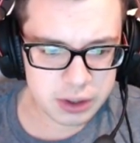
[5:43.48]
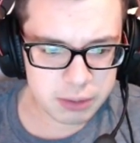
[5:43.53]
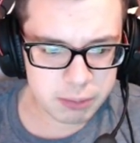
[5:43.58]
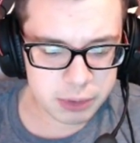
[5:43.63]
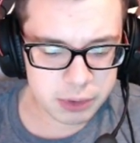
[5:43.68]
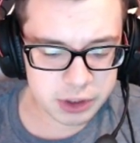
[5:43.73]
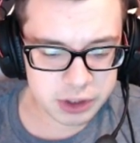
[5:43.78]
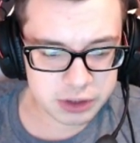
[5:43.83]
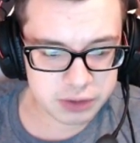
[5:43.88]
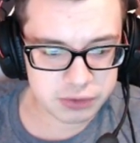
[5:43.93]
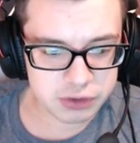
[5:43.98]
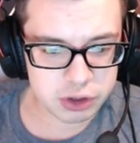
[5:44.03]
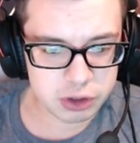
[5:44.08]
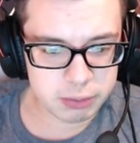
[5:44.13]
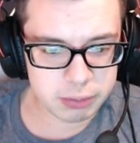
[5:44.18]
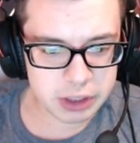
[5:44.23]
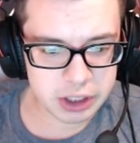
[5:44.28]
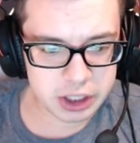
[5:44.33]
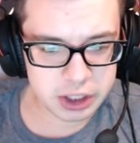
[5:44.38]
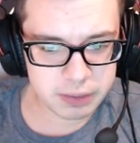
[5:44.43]
because of shield
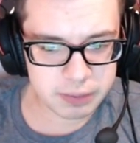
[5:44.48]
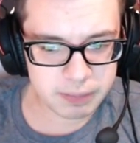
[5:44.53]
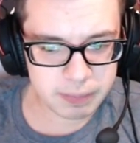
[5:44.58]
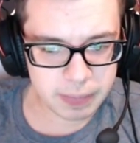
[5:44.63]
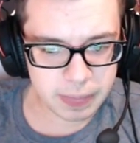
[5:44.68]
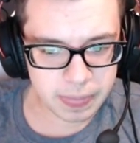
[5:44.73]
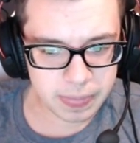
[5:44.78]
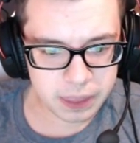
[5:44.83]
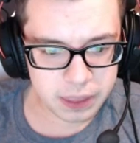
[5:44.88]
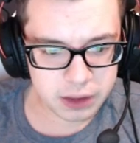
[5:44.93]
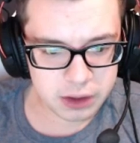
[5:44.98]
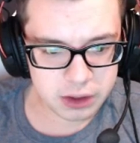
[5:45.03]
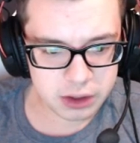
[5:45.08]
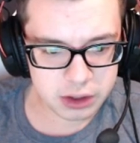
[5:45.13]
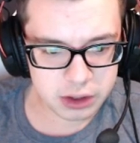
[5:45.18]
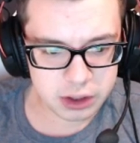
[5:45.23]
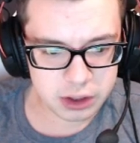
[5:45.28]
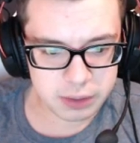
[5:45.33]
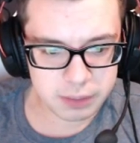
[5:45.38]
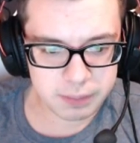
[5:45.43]
baiting.
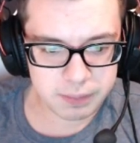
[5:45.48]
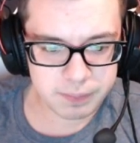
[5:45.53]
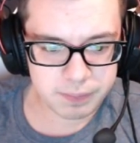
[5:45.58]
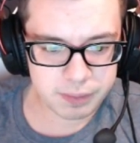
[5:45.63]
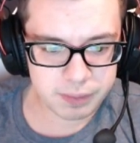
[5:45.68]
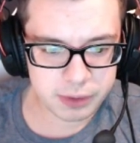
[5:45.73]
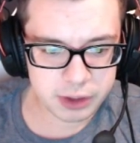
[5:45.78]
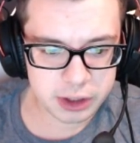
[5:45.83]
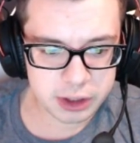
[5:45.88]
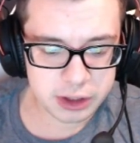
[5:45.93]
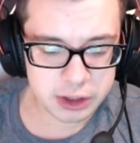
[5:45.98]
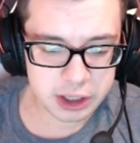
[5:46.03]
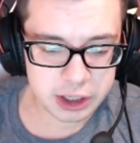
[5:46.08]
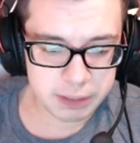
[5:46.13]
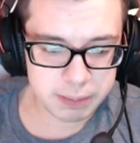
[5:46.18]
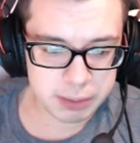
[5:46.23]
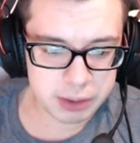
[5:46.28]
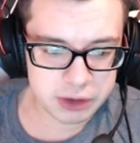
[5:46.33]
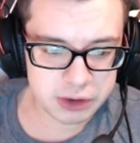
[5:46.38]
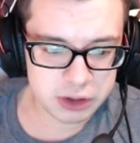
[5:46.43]
Um, and then
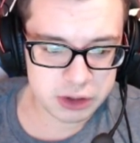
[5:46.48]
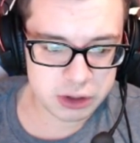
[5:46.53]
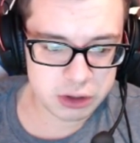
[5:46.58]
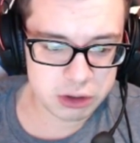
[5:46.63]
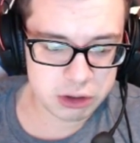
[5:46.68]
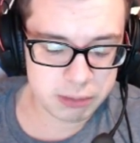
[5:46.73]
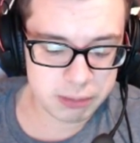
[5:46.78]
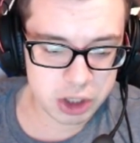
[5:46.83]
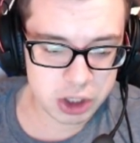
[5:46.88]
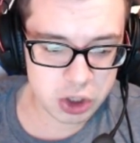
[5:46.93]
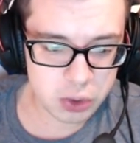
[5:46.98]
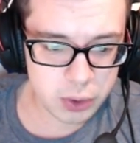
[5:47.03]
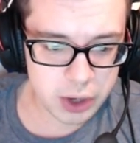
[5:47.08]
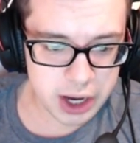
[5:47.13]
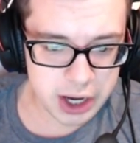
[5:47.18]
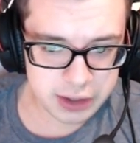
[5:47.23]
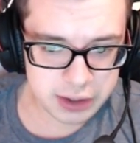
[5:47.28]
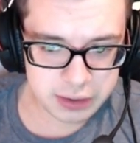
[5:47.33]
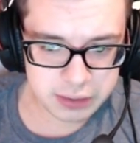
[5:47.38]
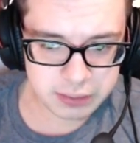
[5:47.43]
it beats Alolan
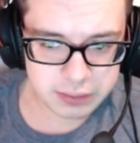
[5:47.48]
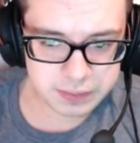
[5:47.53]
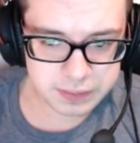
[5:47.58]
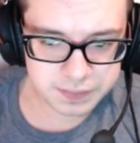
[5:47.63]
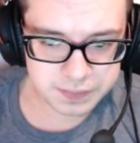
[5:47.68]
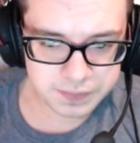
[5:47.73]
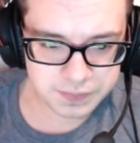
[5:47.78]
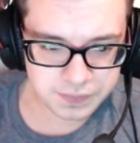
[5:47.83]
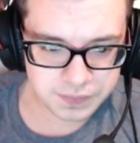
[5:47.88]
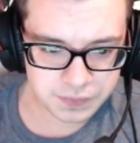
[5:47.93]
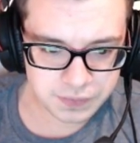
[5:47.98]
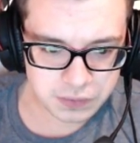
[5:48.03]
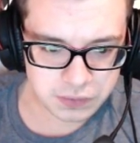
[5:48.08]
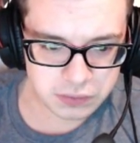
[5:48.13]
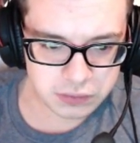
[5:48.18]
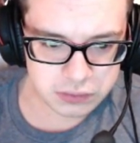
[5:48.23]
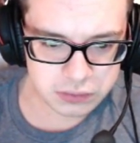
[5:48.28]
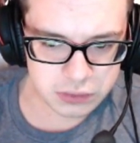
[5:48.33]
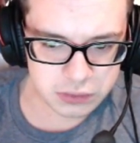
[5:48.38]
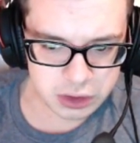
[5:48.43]
Marowak.
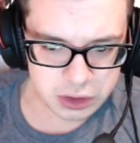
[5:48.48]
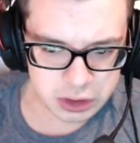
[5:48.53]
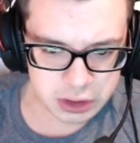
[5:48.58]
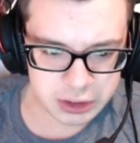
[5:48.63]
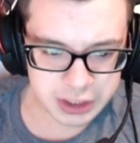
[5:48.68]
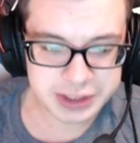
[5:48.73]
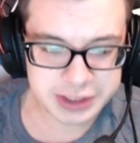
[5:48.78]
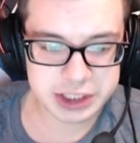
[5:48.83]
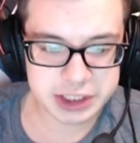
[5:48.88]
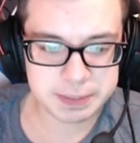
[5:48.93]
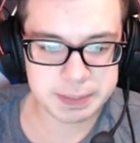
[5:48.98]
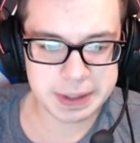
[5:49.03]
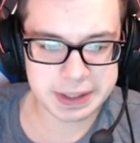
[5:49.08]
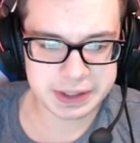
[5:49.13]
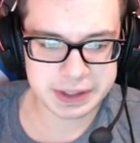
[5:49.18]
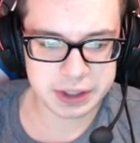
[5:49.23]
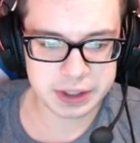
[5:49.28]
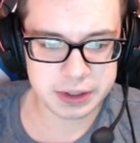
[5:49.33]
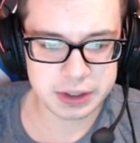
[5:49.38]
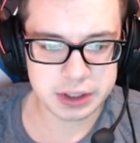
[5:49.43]
That's
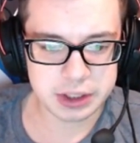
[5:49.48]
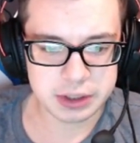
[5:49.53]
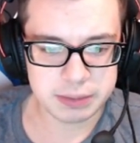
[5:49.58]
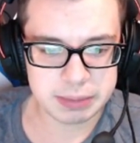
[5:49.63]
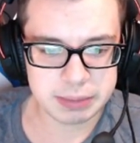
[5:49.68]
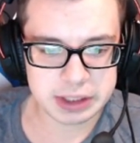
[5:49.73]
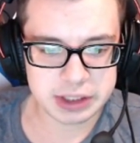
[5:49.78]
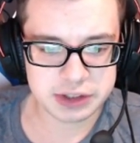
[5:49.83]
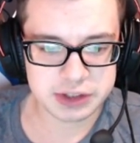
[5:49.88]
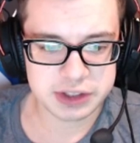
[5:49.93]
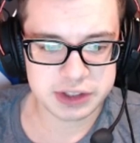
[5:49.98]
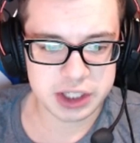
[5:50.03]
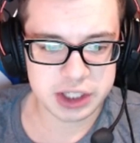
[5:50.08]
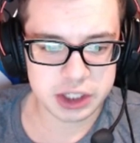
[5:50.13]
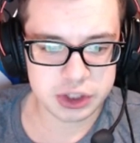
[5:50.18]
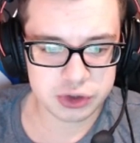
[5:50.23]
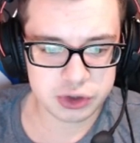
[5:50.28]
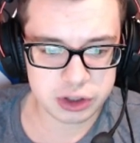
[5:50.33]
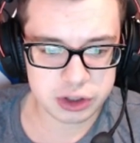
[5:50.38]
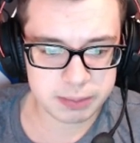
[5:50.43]
expected. Beats
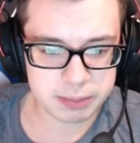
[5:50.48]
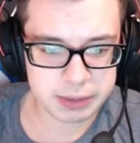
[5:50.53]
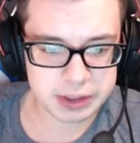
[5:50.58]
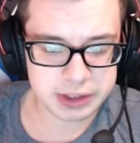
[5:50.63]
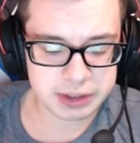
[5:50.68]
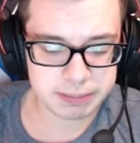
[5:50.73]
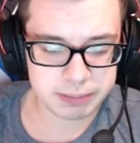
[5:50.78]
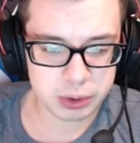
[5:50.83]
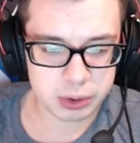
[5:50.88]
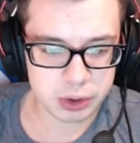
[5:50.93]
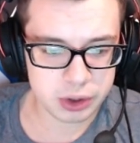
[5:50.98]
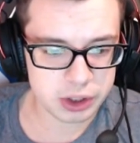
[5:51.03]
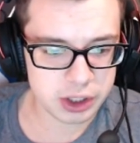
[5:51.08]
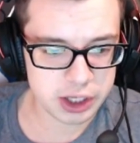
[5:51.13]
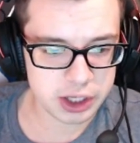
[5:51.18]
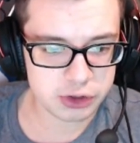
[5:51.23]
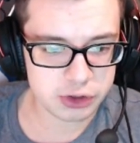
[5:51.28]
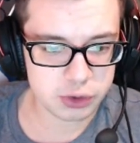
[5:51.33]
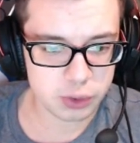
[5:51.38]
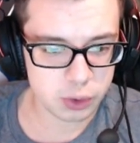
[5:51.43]
Kingdra, beats
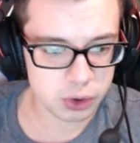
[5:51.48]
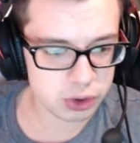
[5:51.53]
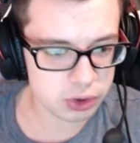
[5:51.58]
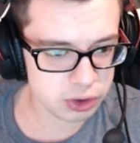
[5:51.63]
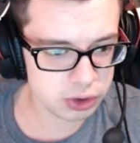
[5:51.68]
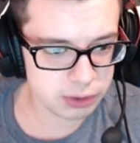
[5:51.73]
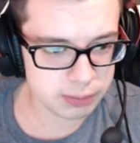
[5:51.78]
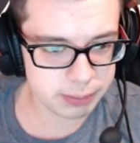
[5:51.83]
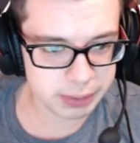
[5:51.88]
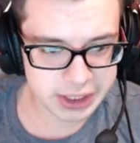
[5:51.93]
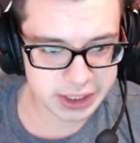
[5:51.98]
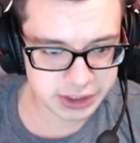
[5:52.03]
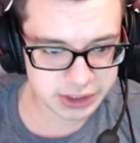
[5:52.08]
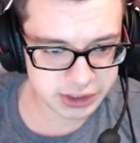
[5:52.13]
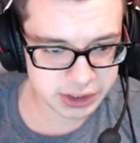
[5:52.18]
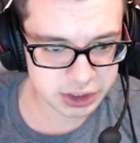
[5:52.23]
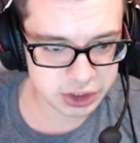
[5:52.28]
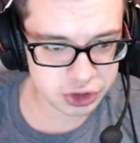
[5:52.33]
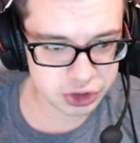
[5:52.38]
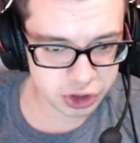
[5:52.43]
Empoleon, Torkoal,
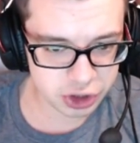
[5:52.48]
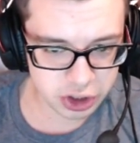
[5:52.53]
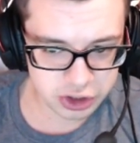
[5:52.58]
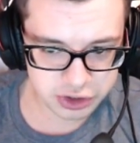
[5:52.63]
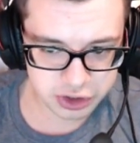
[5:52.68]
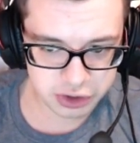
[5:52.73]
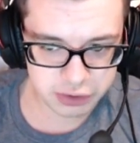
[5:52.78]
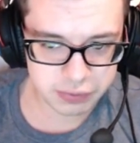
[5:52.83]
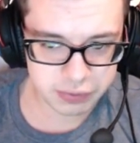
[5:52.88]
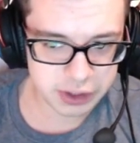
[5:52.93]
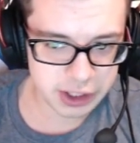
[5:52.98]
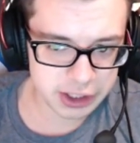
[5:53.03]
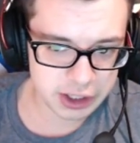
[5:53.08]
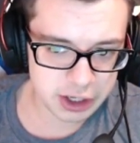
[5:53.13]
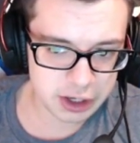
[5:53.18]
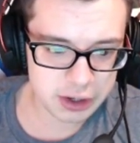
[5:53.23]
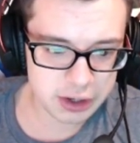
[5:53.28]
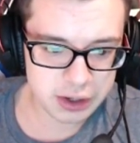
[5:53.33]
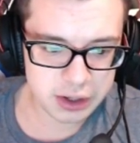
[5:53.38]
Blaziken, Charizard, and Flygon.